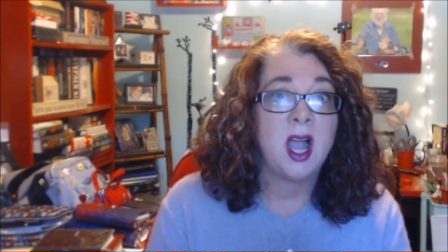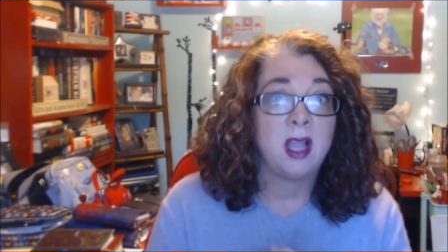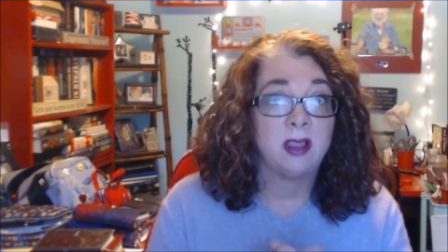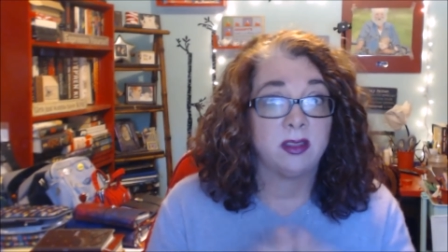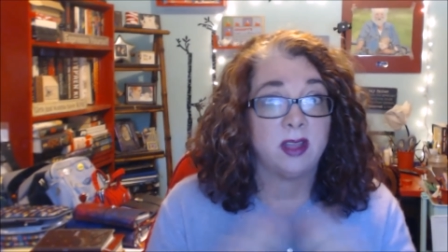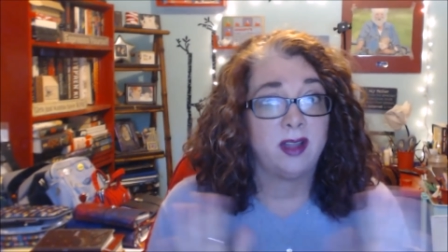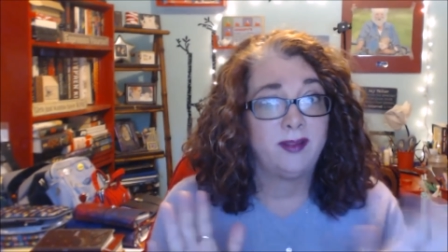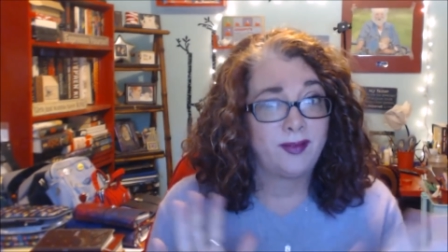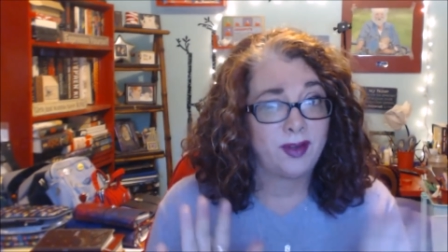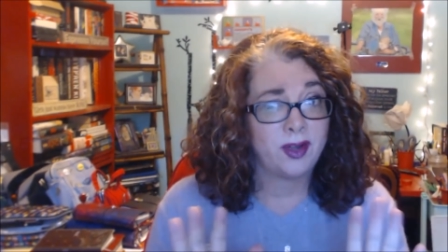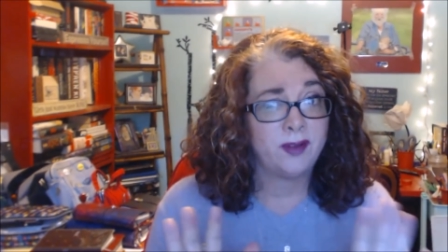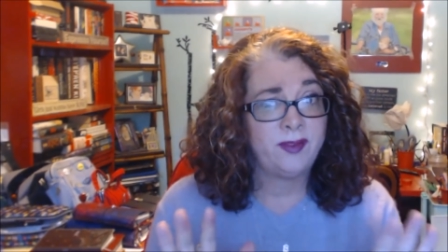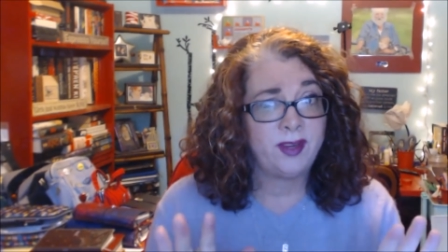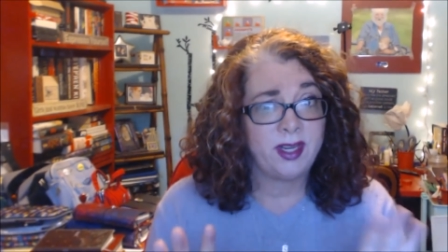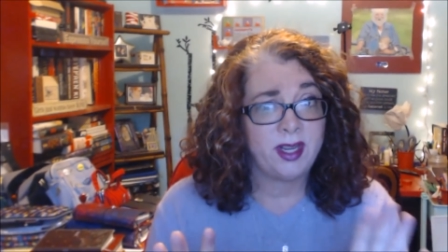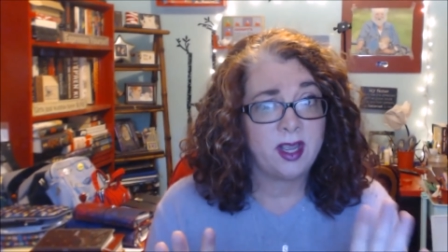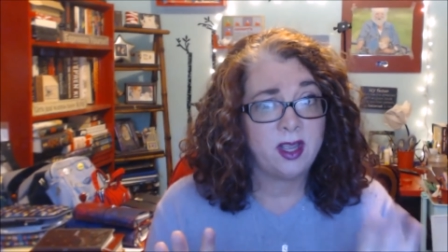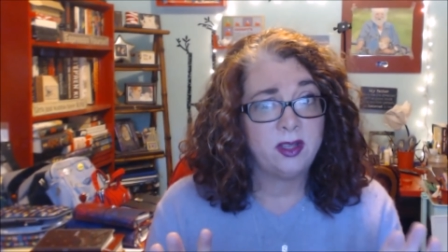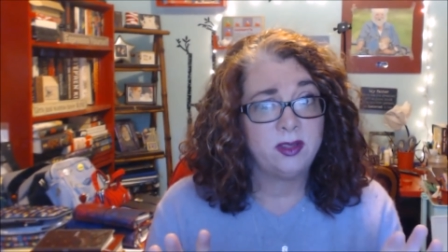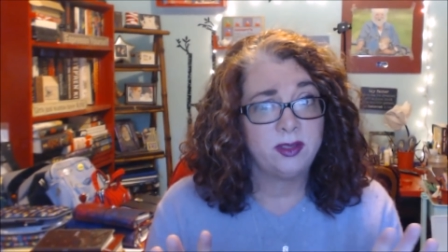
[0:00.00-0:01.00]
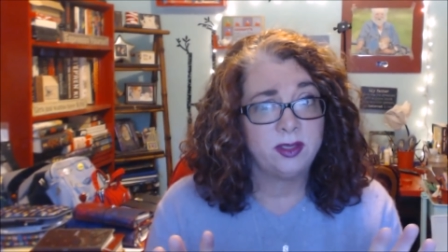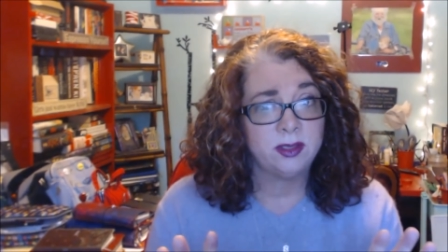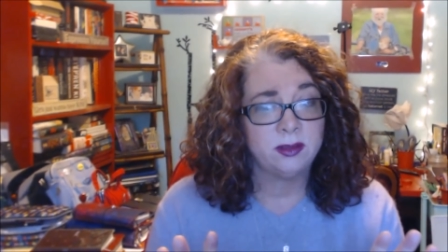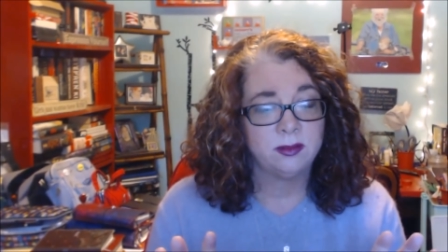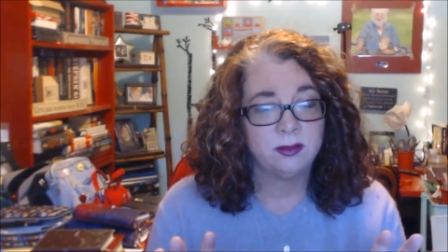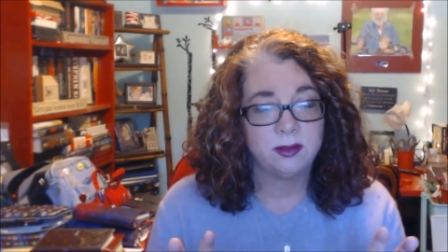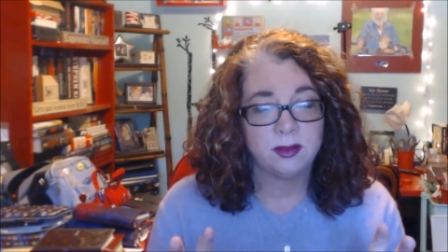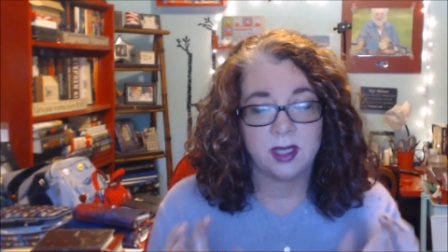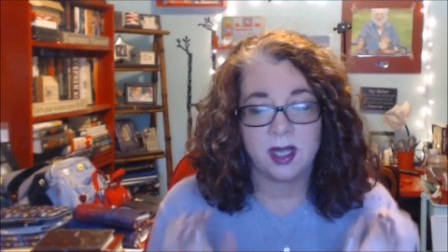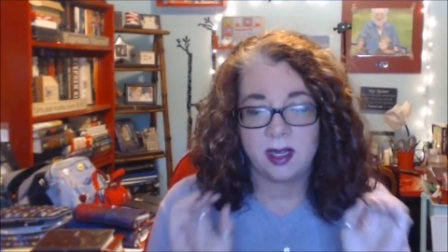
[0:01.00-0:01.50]
I love her
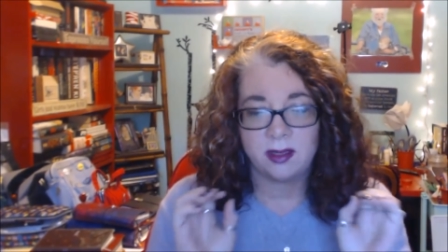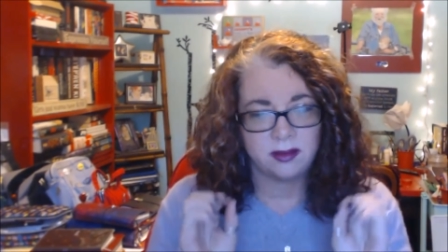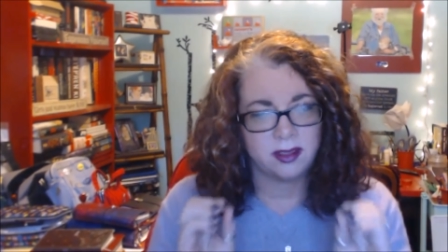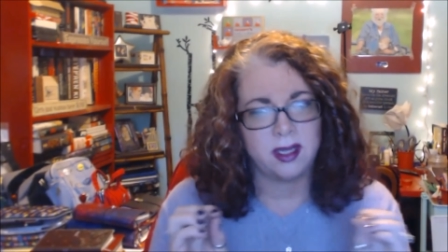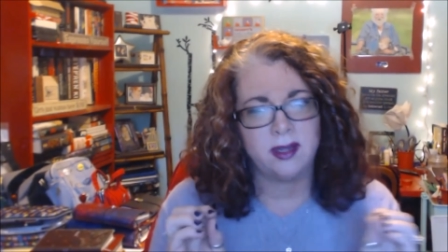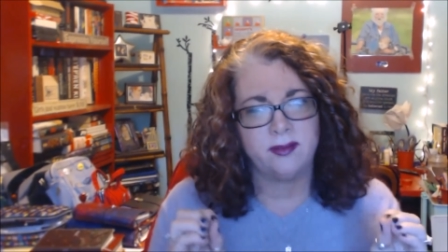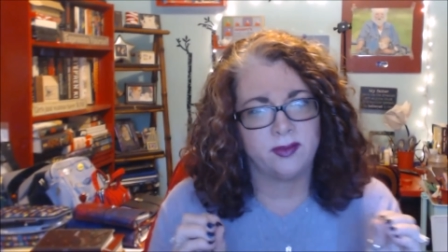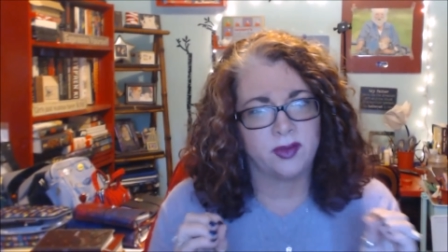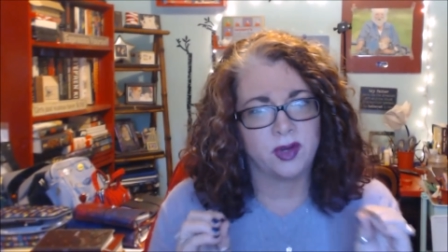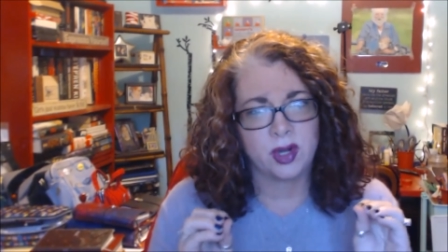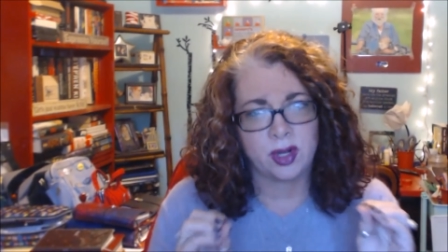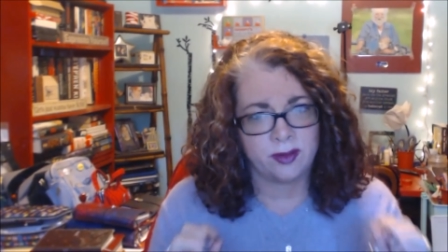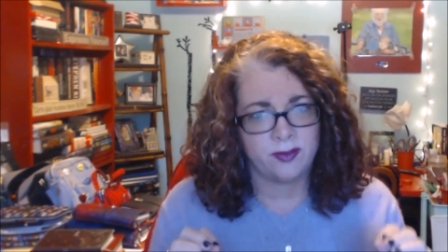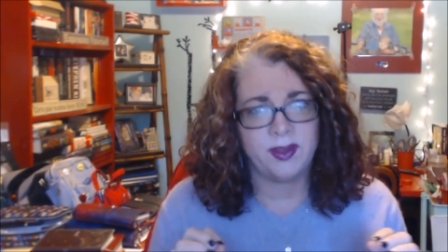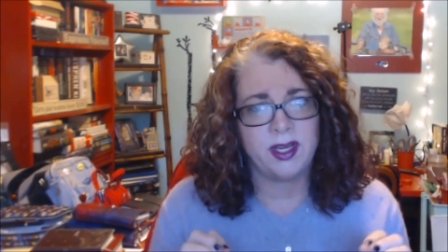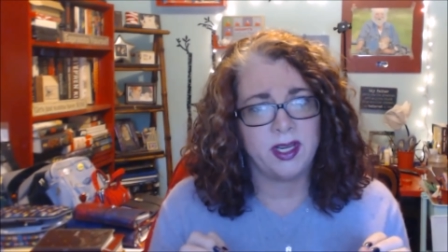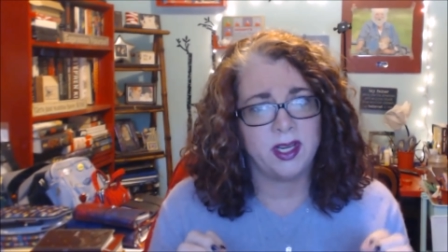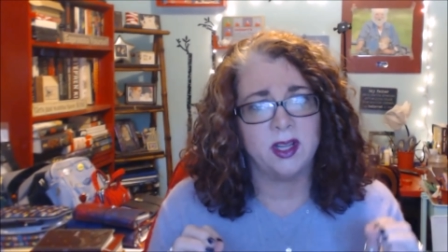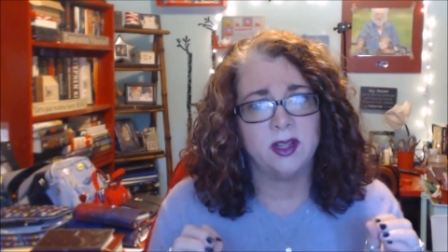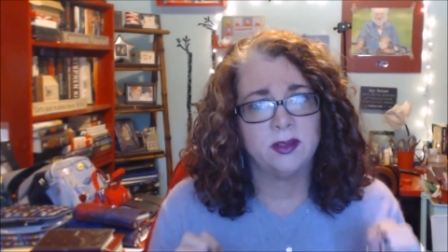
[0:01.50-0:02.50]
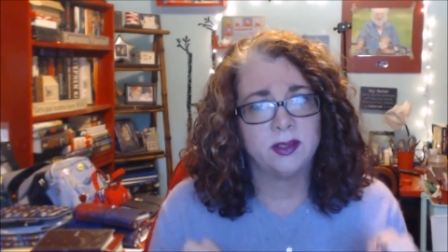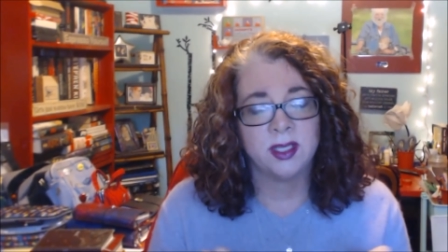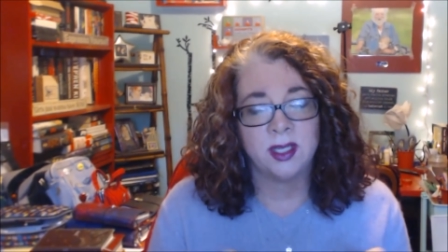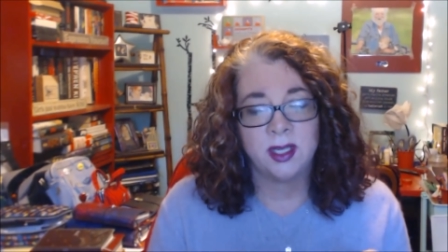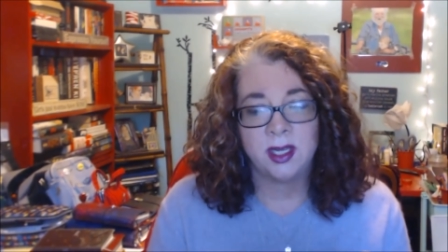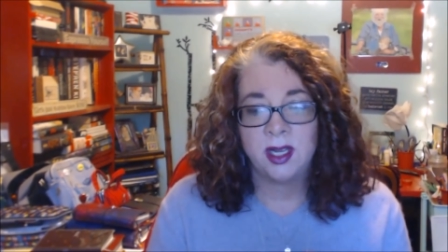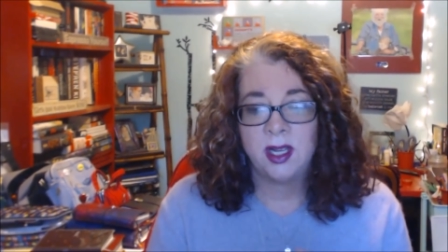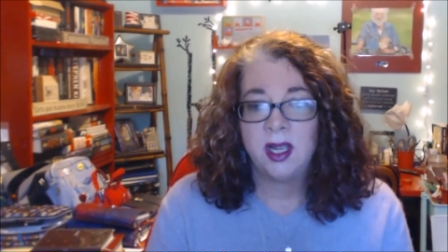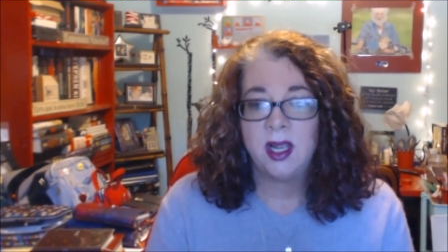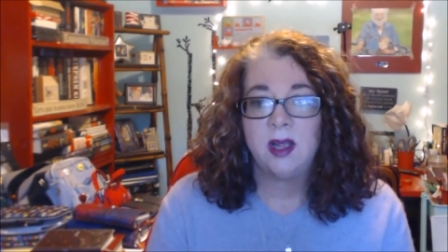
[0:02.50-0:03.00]
videos. I love her videos.
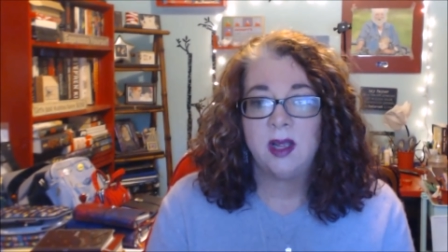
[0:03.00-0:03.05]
